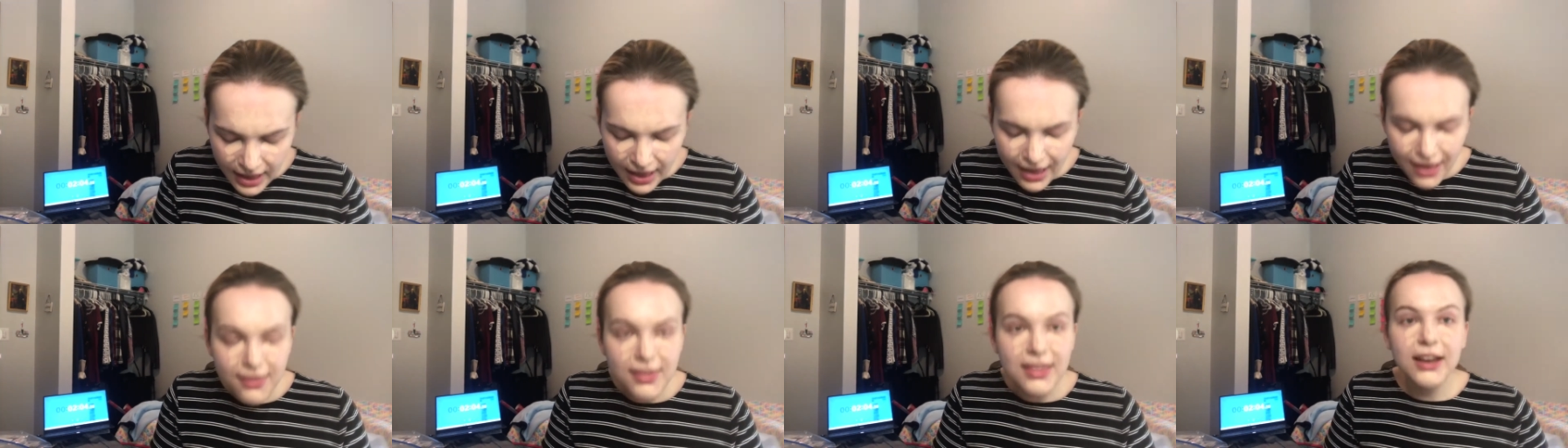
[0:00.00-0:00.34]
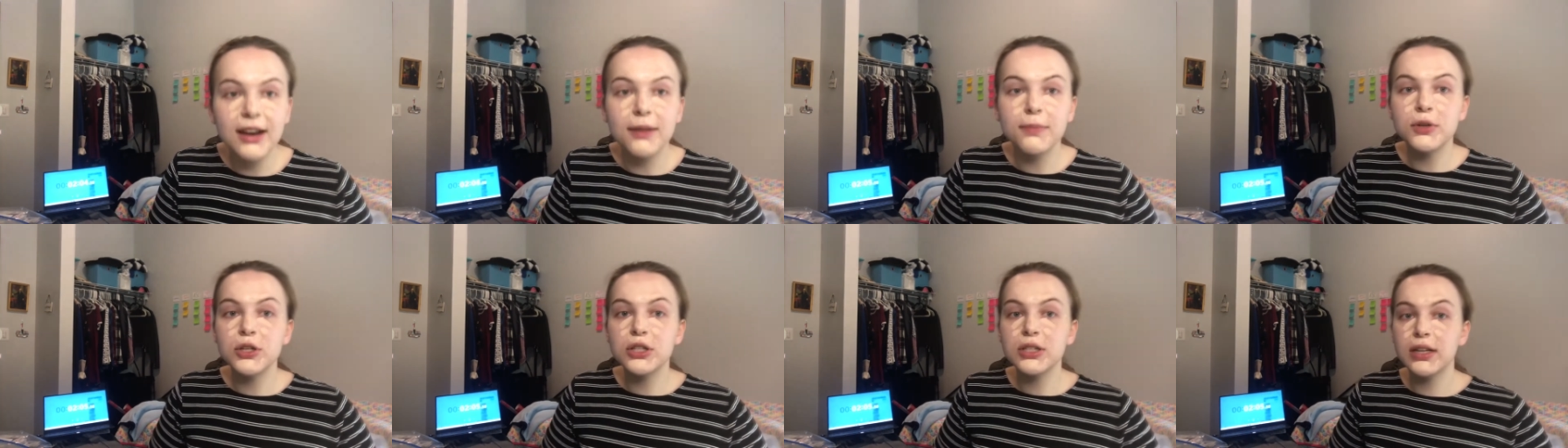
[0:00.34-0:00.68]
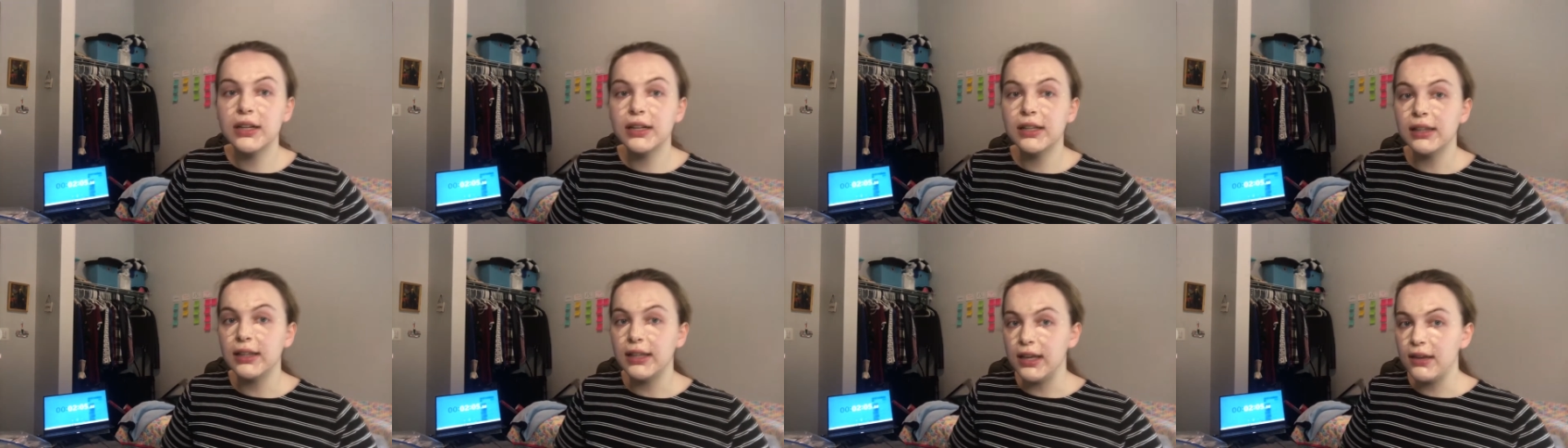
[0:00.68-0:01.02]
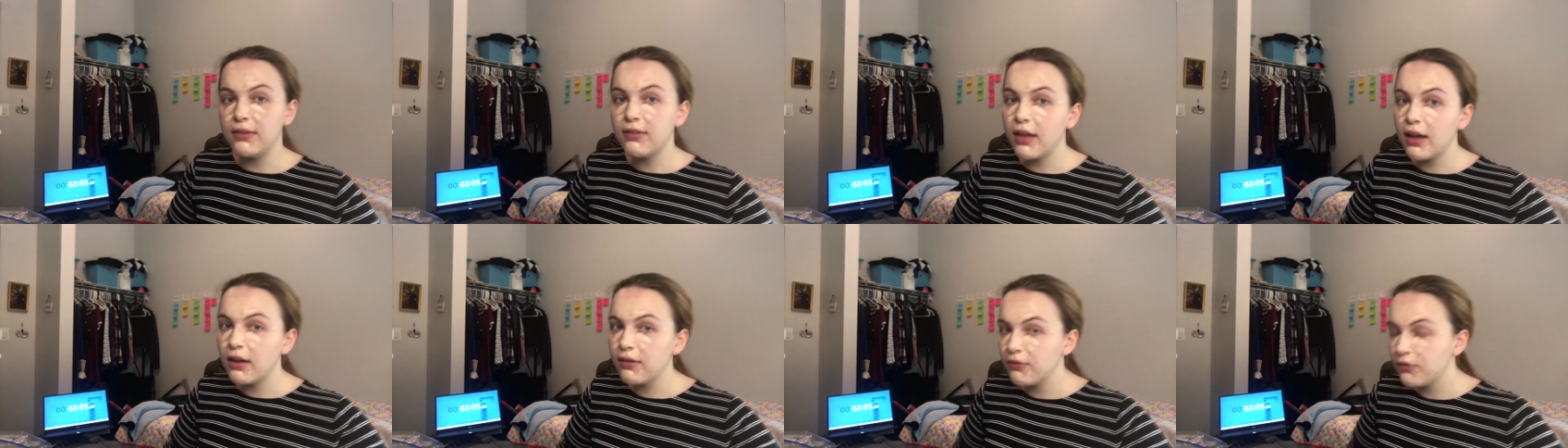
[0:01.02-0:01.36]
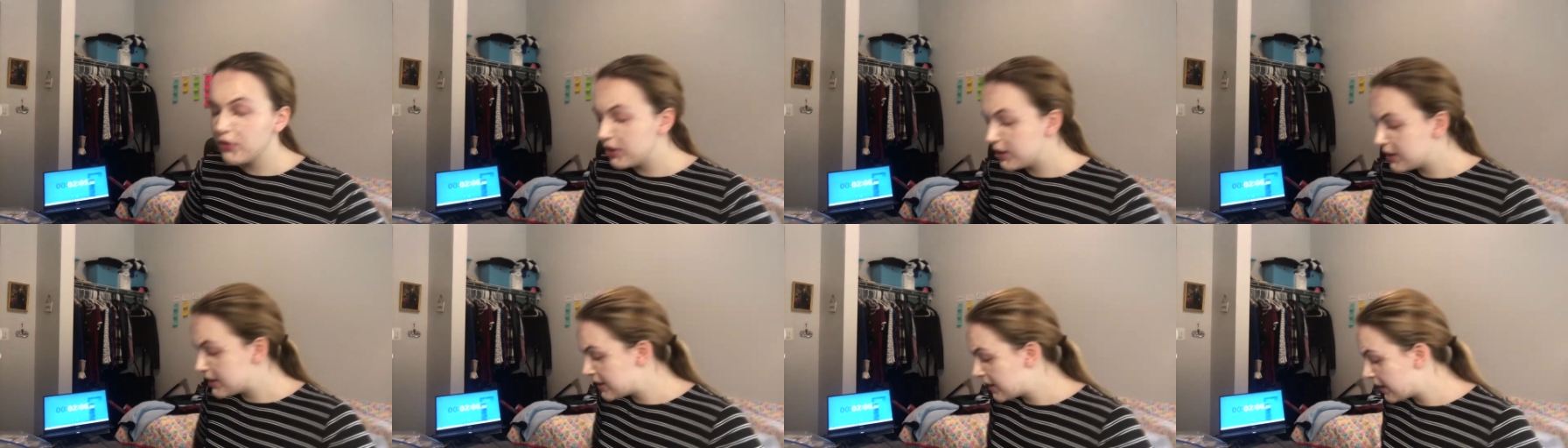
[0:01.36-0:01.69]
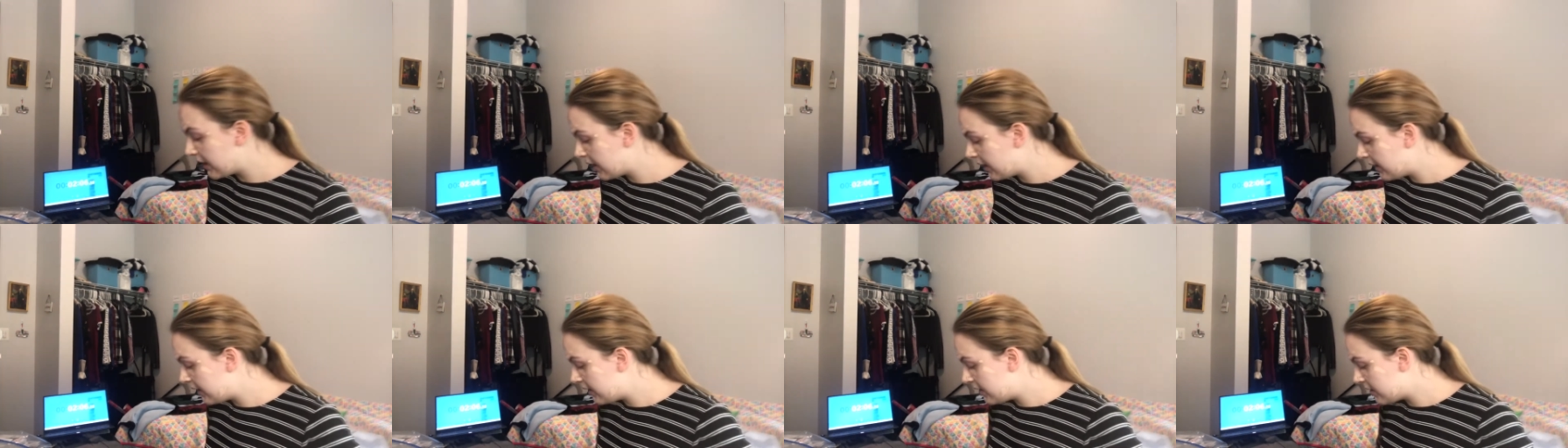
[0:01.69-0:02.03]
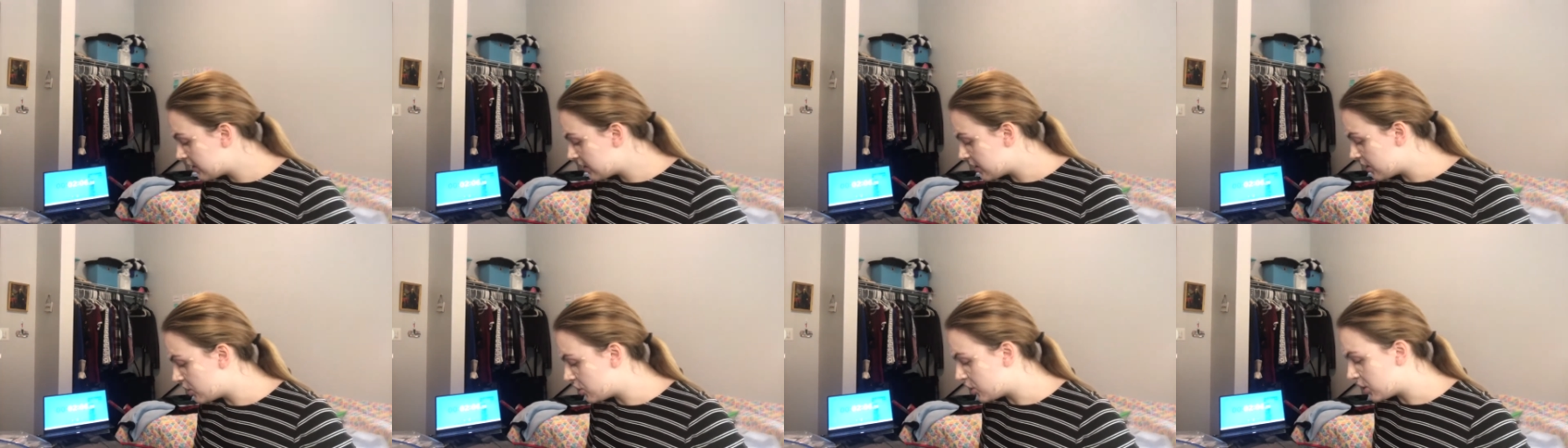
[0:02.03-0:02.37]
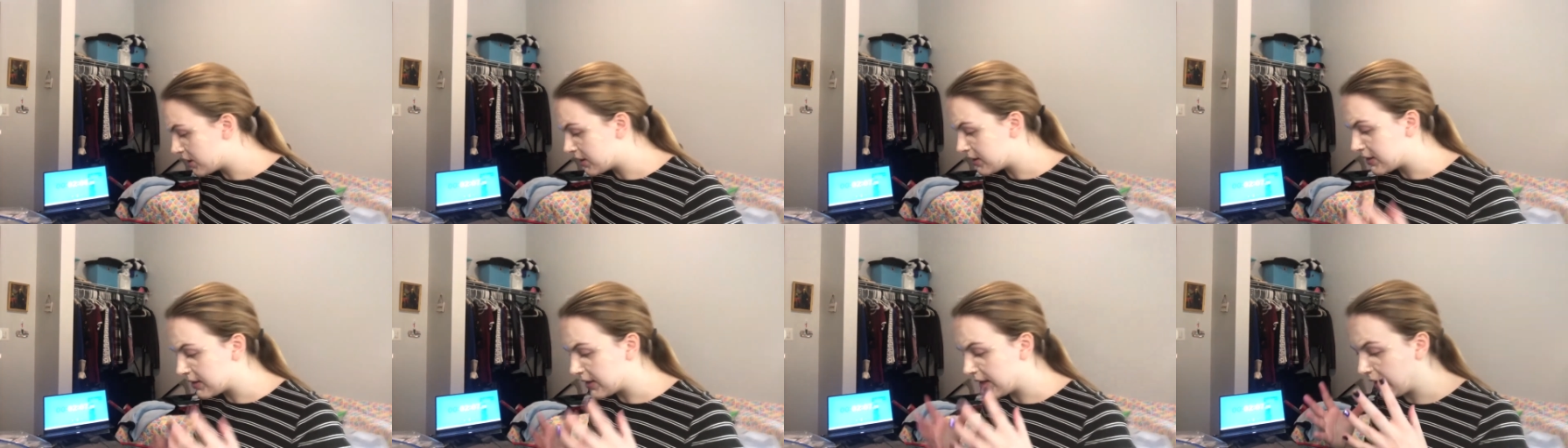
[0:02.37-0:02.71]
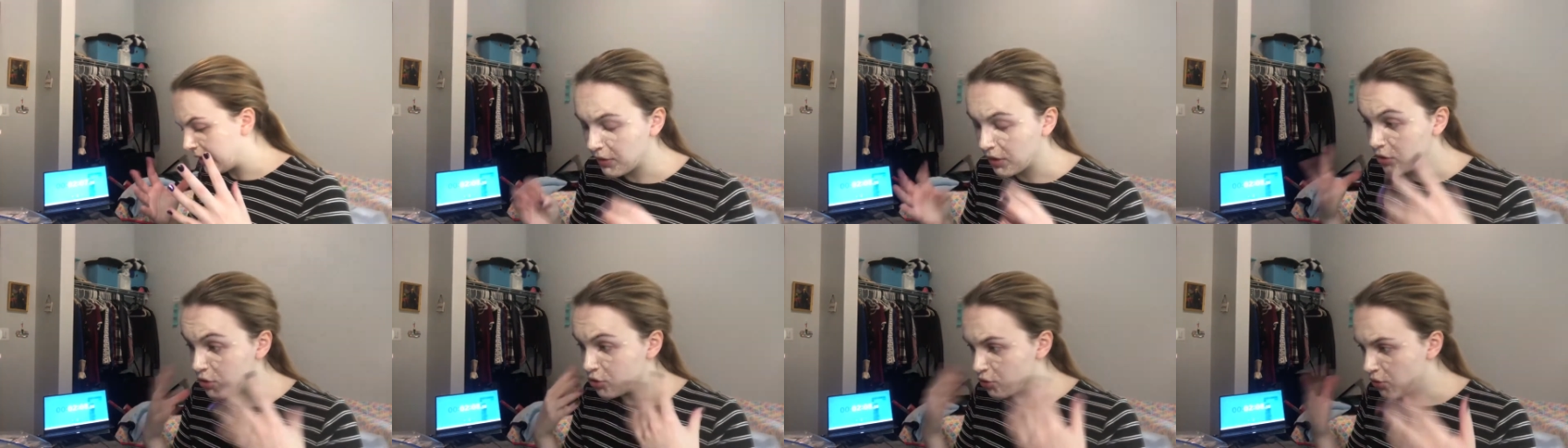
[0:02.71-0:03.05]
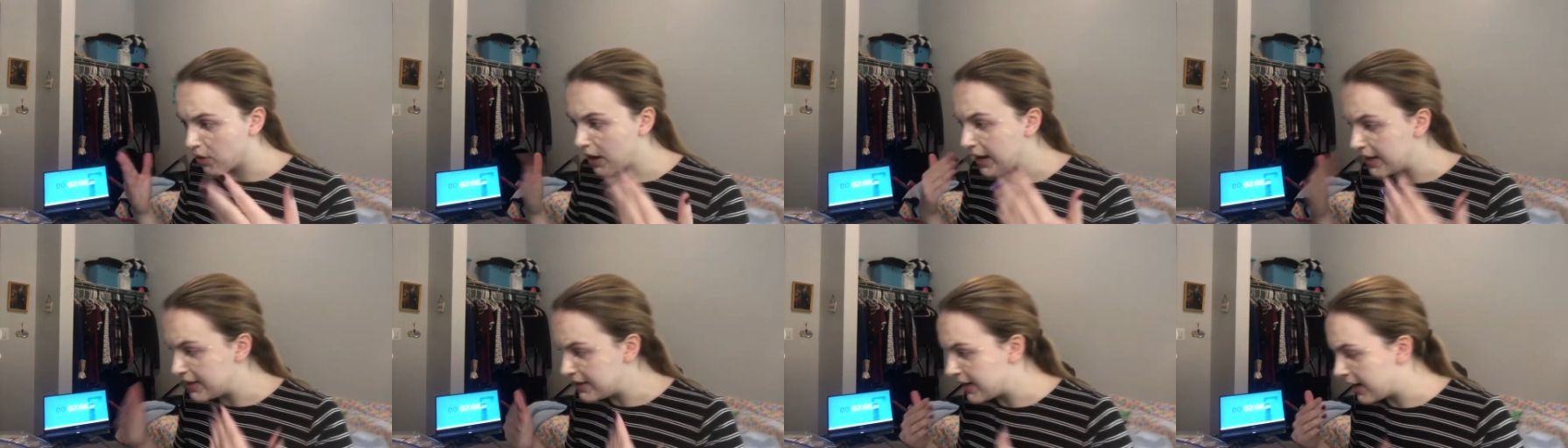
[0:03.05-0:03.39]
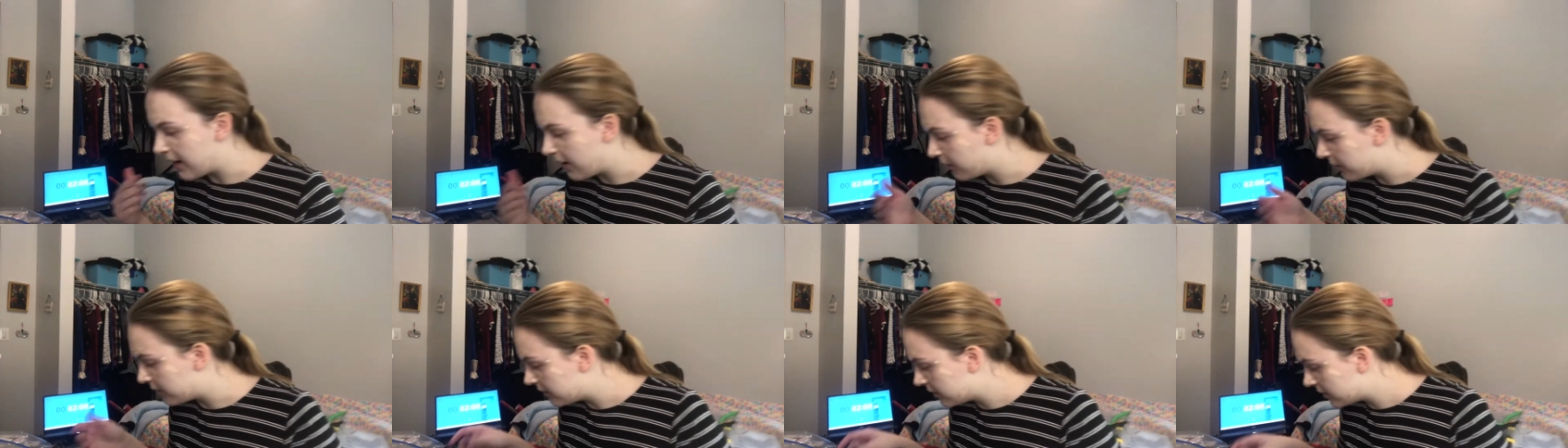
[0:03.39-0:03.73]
And then I'm just gonna leave that for a second to just like dry down a